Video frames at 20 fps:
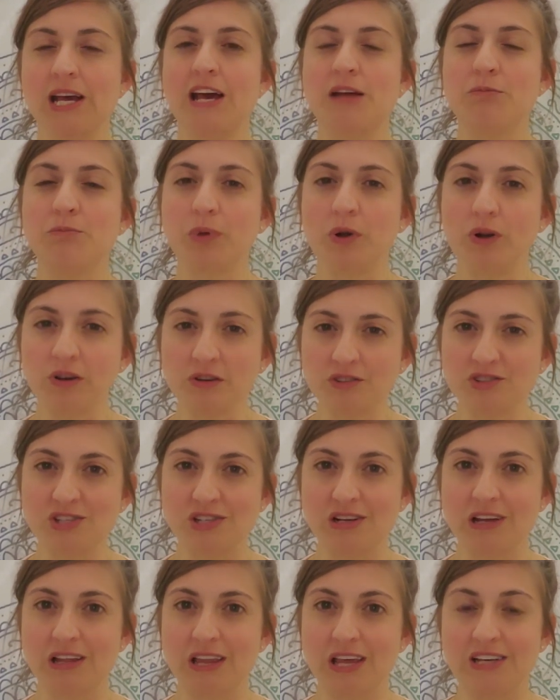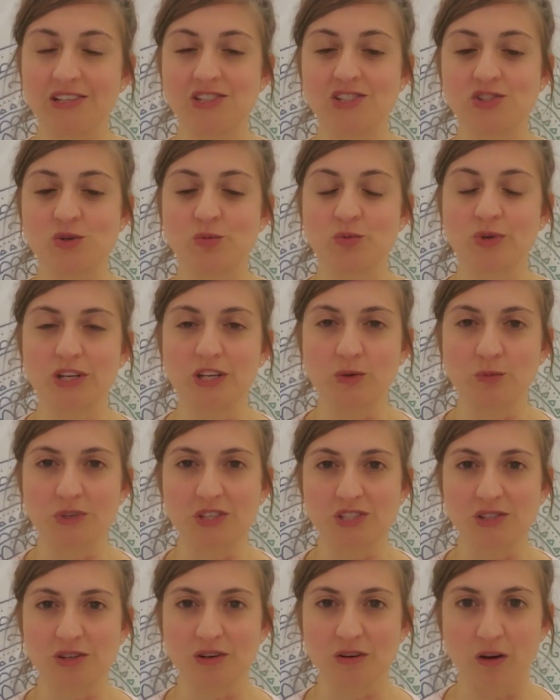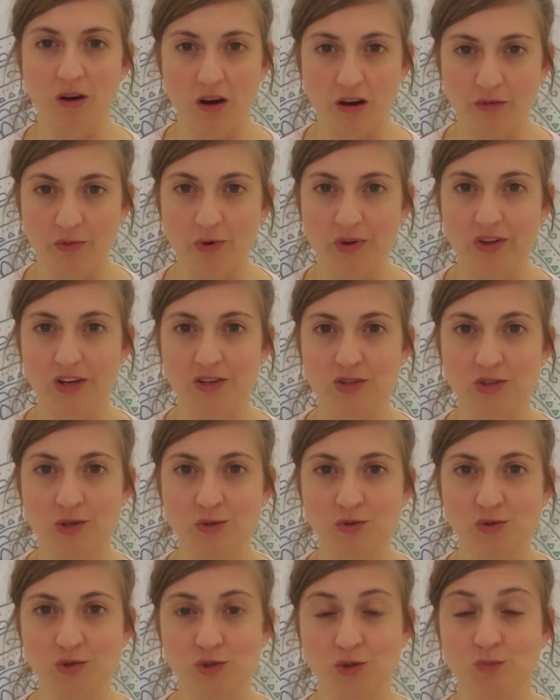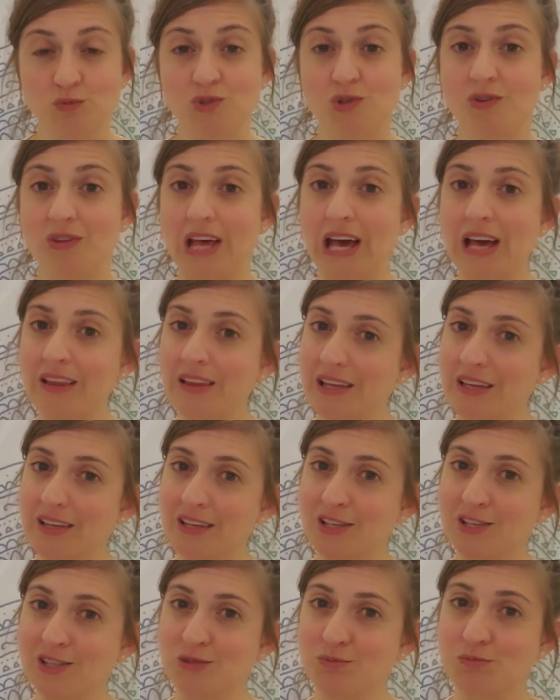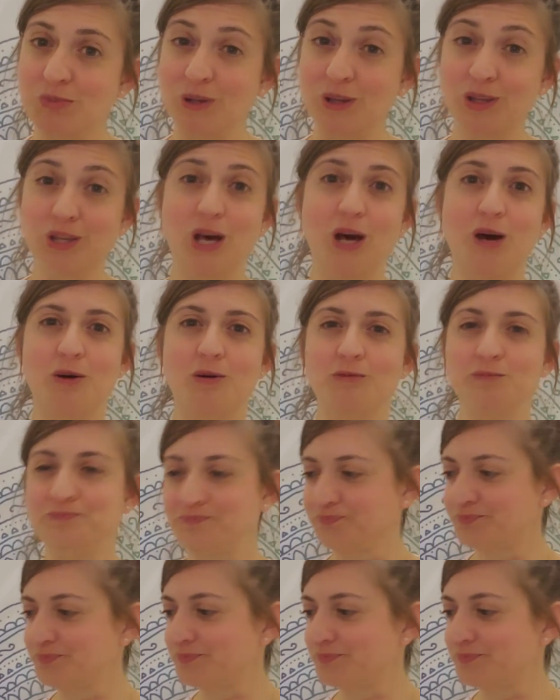and personalizes the reading we start off with on YouTube. So that link is below.